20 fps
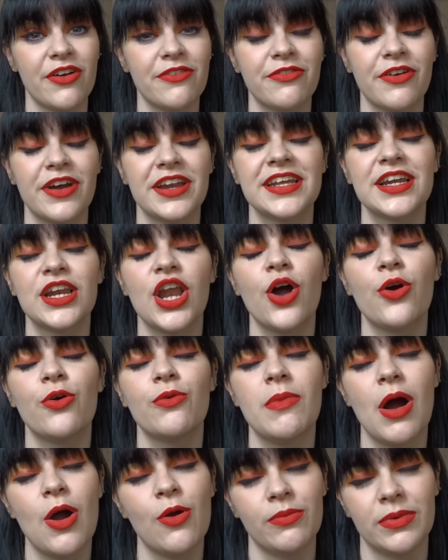For any low
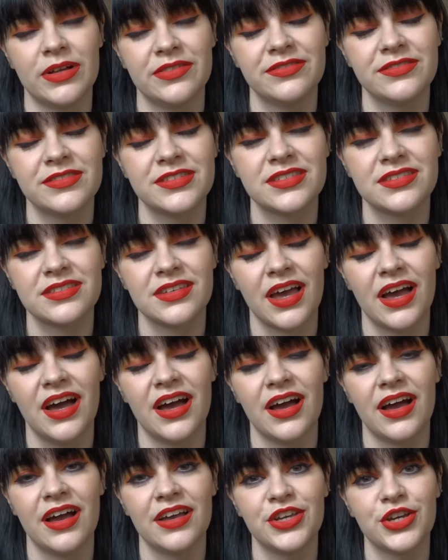moments,
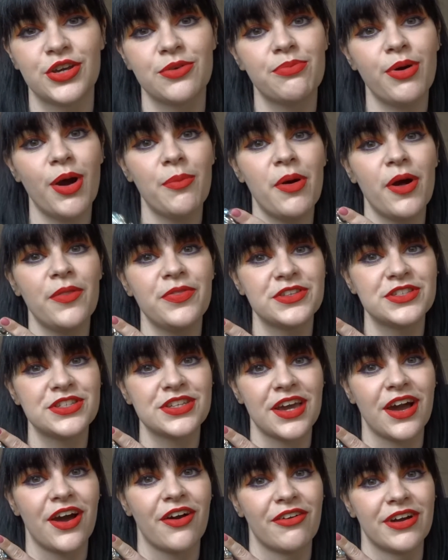you can pop on the
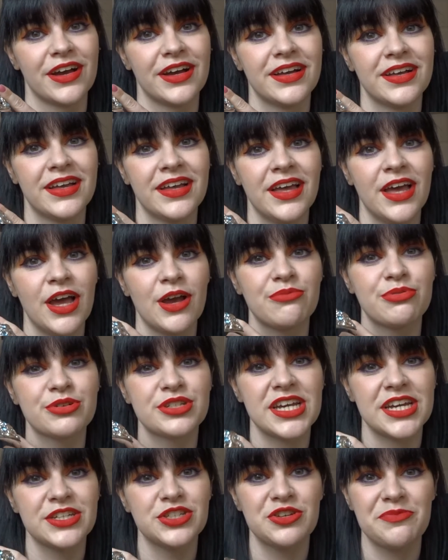tiara and
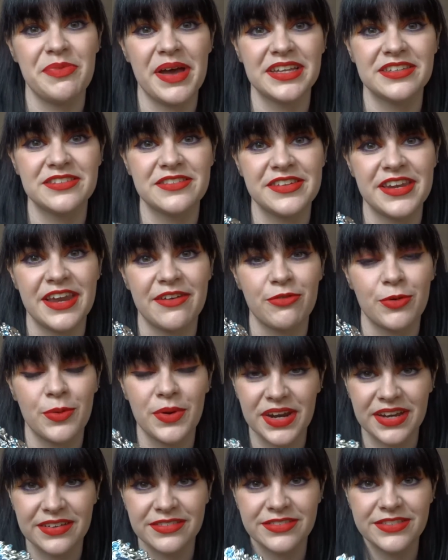pretend you're better than
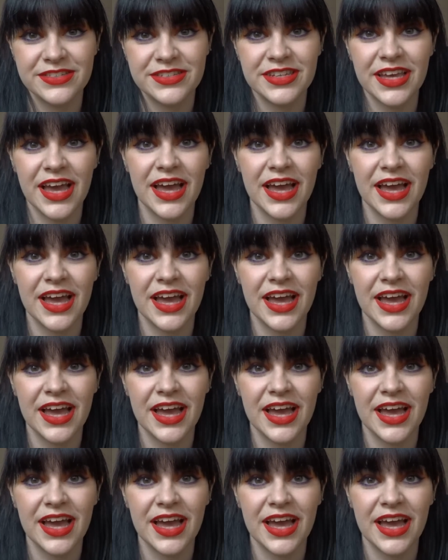everyone else,